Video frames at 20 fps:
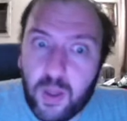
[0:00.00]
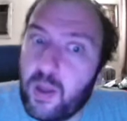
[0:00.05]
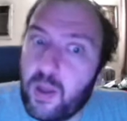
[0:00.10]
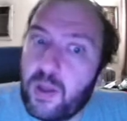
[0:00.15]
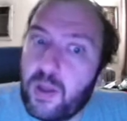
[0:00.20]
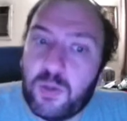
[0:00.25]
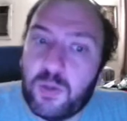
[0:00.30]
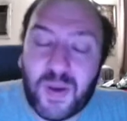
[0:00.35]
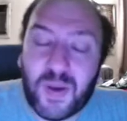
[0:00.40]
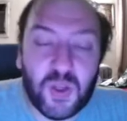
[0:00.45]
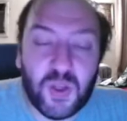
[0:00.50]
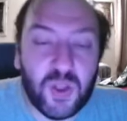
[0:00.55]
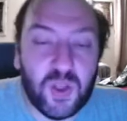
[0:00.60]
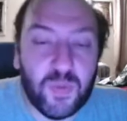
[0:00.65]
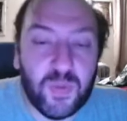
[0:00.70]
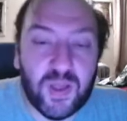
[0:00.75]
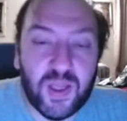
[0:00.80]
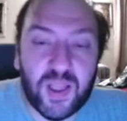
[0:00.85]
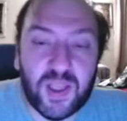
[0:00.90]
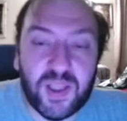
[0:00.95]
special
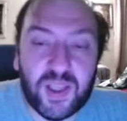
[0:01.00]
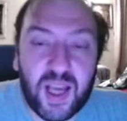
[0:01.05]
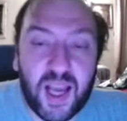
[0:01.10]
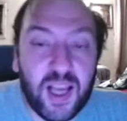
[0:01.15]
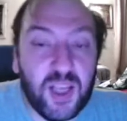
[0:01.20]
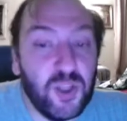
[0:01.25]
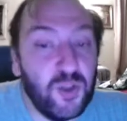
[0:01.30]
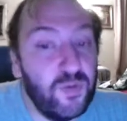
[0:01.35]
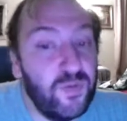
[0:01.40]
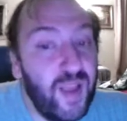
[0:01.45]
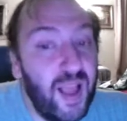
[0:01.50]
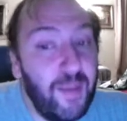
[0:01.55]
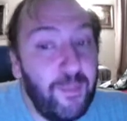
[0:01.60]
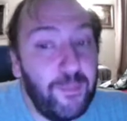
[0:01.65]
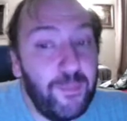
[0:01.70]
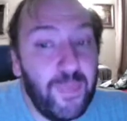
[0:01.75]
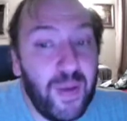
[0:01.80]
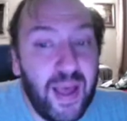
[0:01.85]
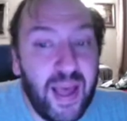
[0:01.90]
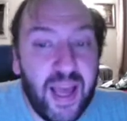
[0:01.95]
summoning this guy. So not
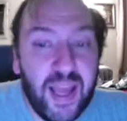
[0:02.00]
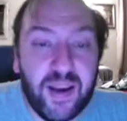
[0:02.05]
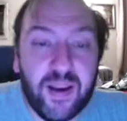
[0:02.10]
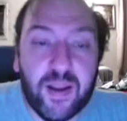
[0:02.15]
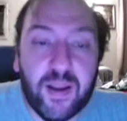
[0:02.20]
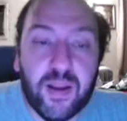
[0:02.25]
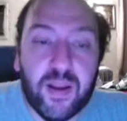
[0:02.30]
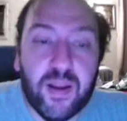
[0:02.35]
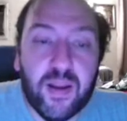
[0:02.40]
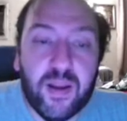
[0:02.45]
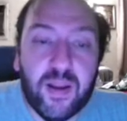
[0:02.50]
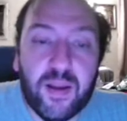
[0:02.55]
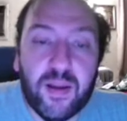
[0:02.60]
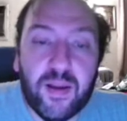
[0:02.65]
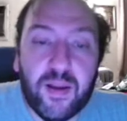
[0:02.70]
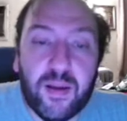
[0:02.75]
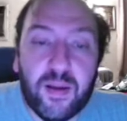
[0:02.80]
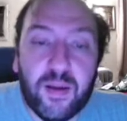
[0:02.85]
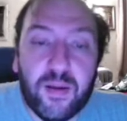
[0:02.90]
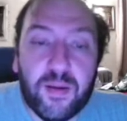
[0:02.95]
bad.
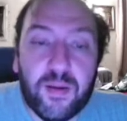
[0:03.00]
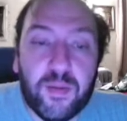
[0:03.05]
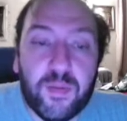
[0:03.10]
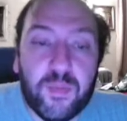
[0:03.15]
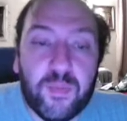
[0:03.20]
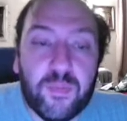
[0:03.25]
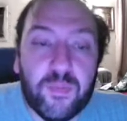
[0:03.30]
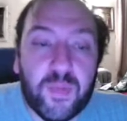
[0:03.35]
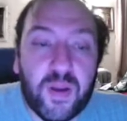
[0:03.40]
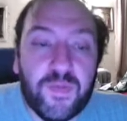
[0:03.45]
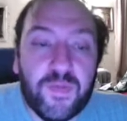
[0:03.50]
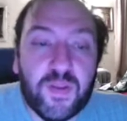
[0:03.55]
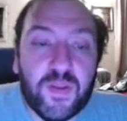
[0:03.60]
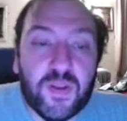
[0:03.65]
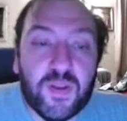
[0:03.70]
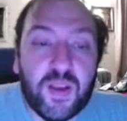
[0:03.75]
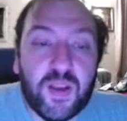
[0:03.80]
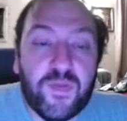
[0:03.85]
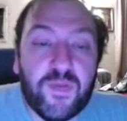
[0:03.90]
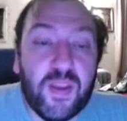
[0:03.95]

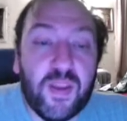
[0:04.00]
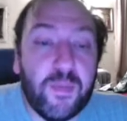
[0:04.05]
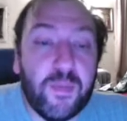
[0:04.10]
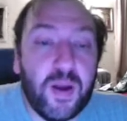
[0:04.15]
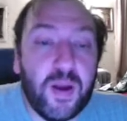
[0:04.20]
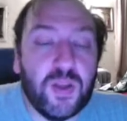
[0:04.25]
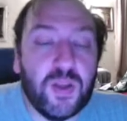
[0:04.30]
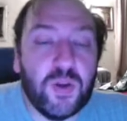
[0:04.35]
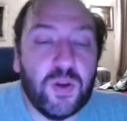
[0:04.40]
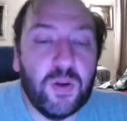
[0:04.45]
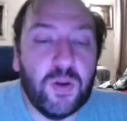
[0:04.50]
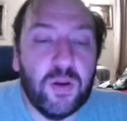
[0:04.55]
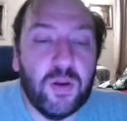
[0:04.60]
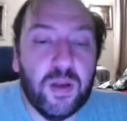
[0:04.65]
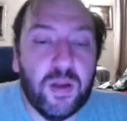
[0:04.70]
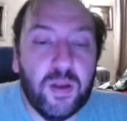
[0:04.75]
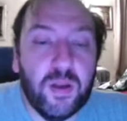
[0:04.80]
If another monster